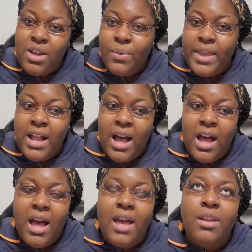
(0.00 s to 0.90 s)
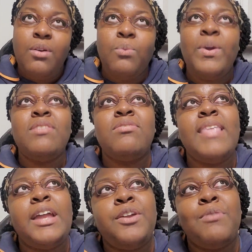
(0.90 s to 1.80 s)
going on with
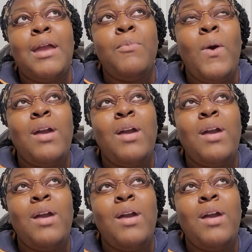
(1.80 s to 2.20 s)
NaNoWriMo.